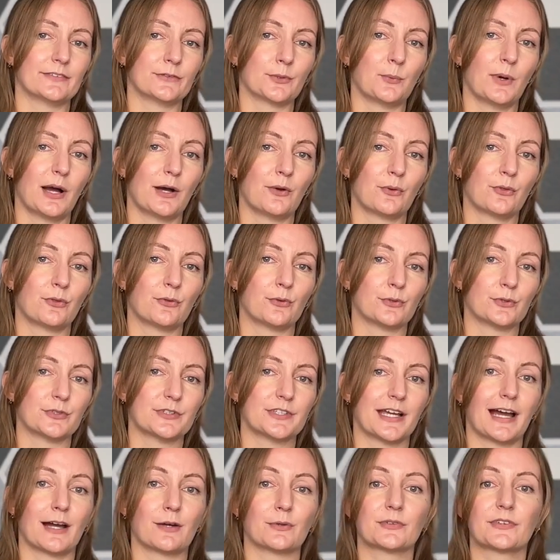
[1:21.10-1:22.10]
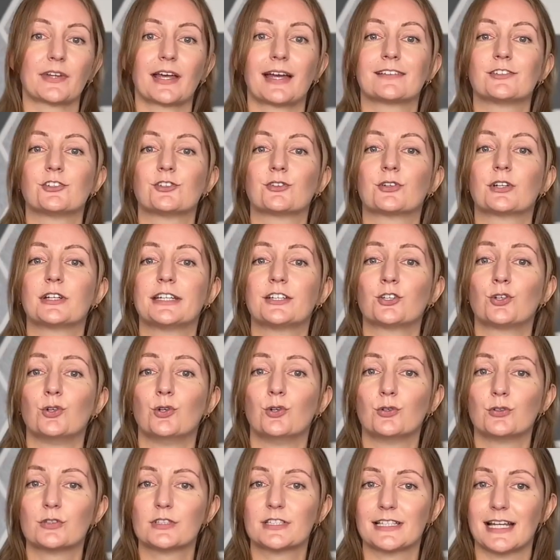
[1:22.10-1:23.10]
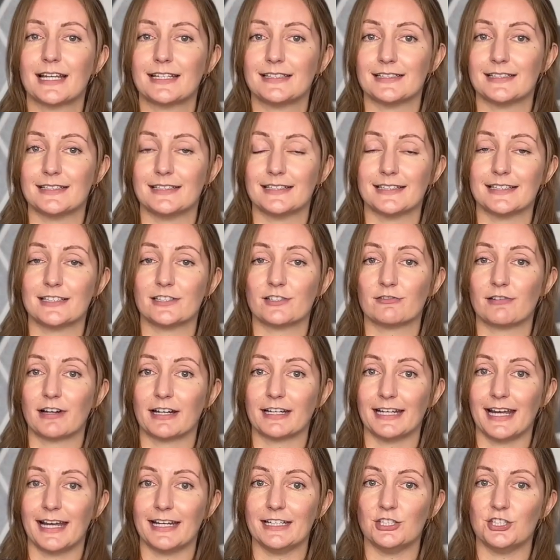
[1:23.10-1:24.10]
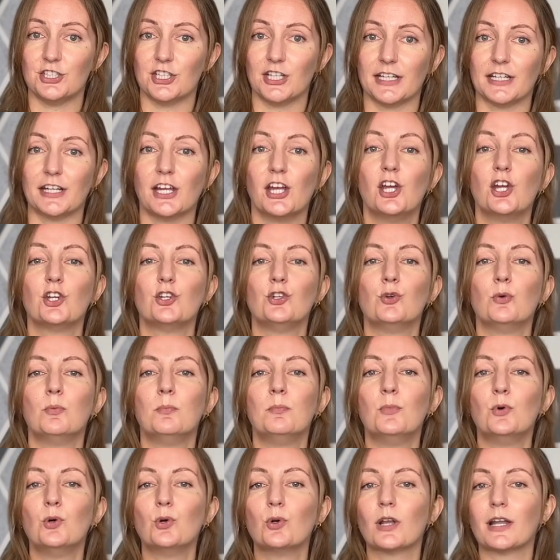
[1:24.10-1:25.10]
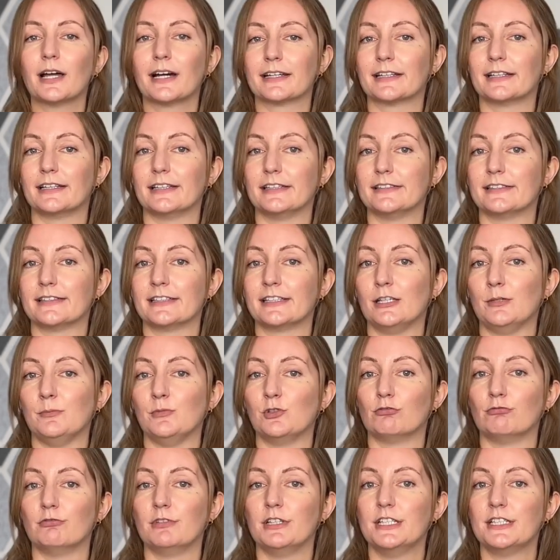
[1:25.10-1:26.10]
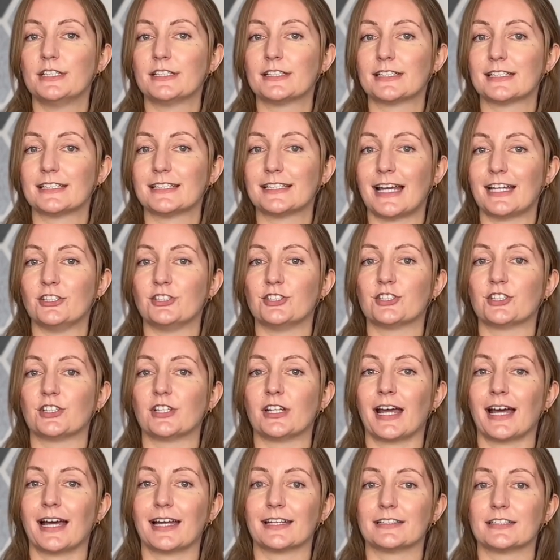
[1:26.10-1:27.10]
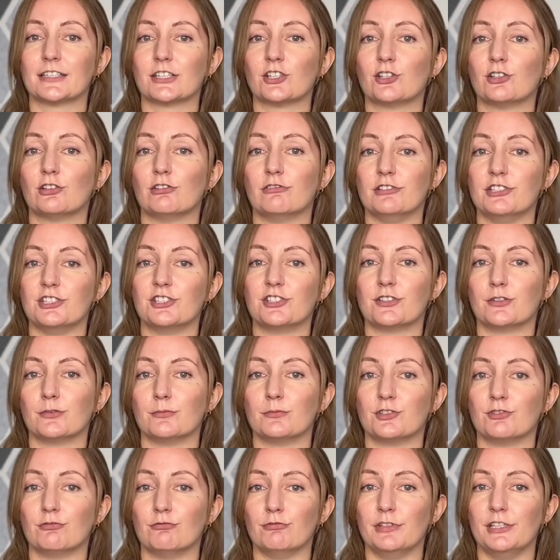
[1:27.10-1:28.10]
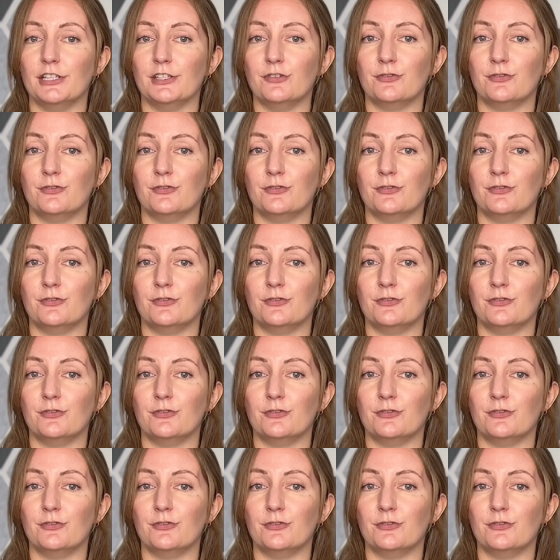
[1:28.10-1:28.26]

are well thought out and your core sentences are engaging, you're more likely to keep your readers' attention and encourage them to read